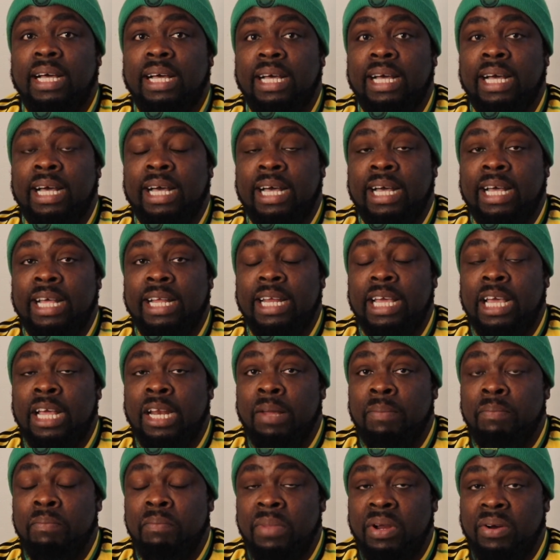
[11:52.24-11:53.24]
an
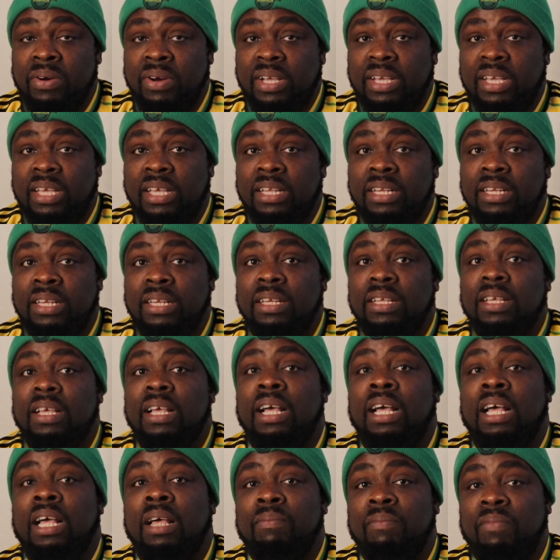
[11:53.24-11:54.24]
American
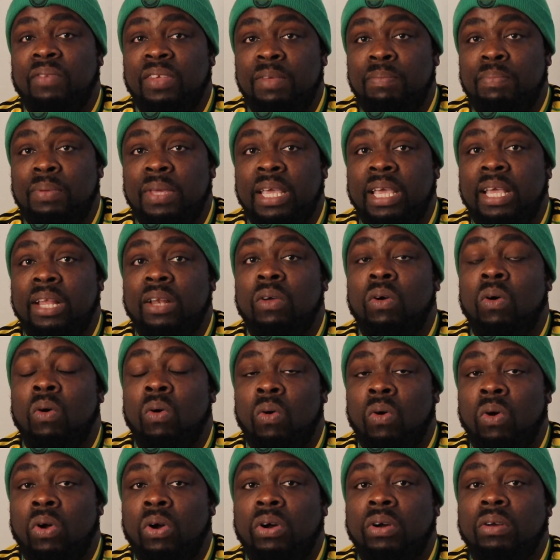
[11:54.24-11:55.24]
VPN
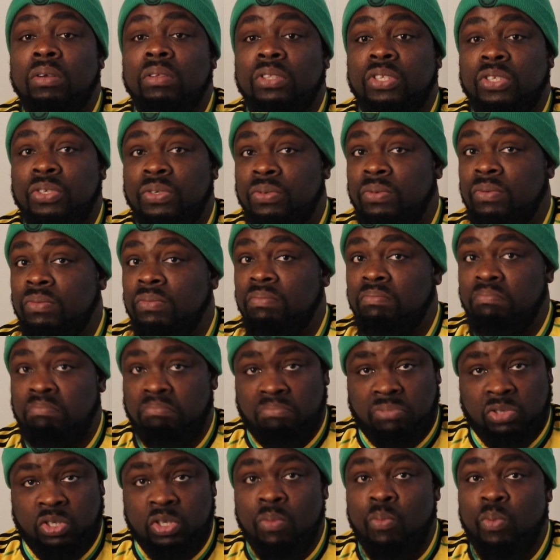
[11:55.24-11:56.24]
or to
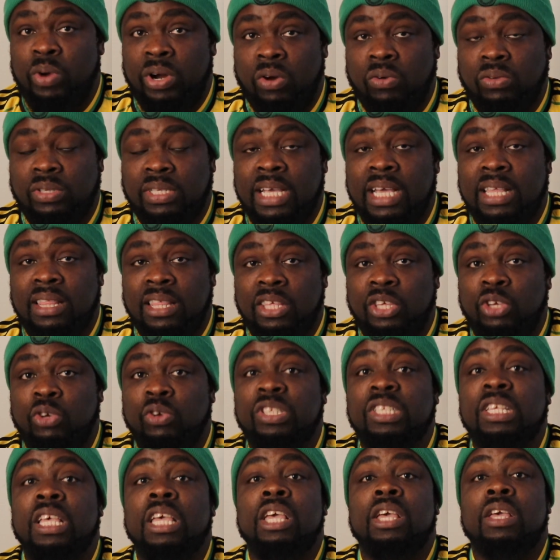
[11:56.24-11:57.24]
somewhere outside the
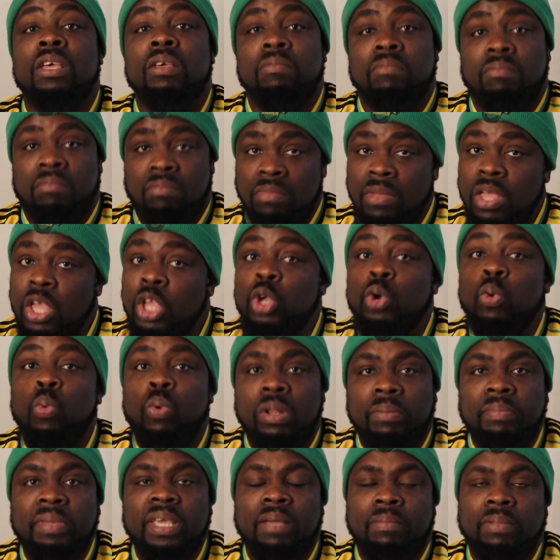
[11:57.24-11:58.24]
US, you
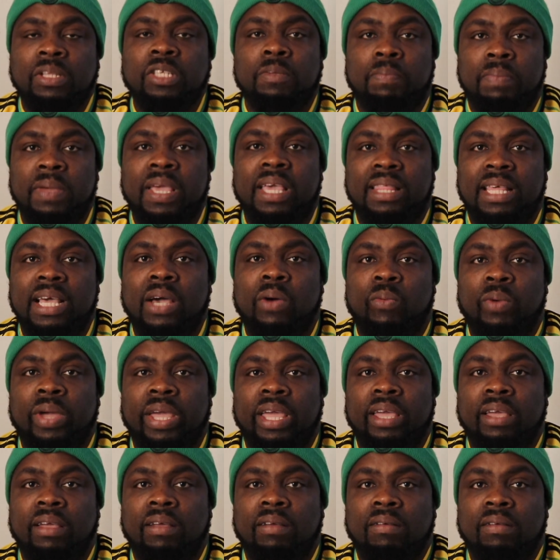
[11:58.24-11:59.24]
will be able to pay that way.
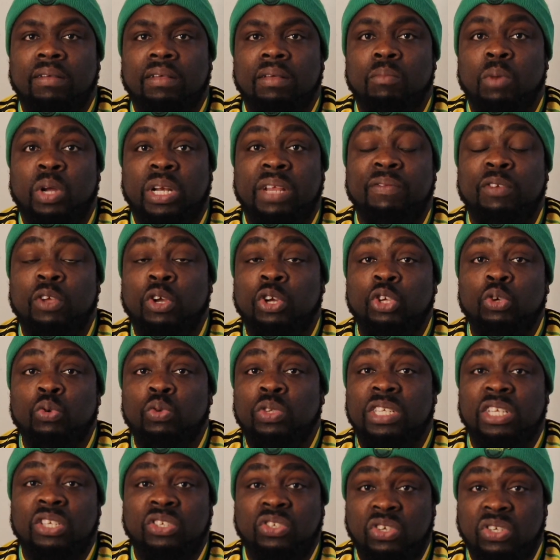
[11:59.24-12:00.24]
But if you're
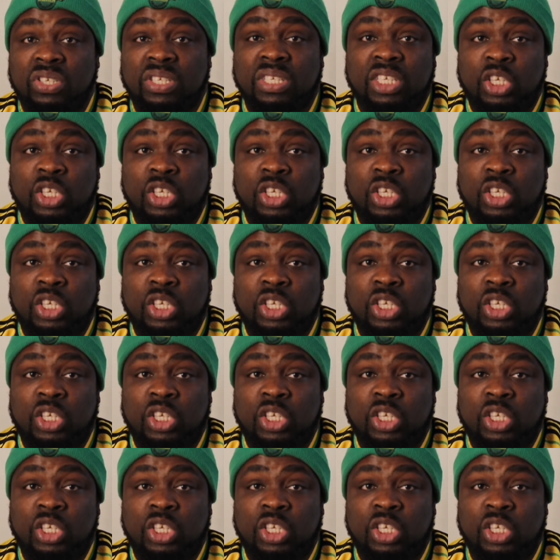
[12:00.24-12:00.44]
using just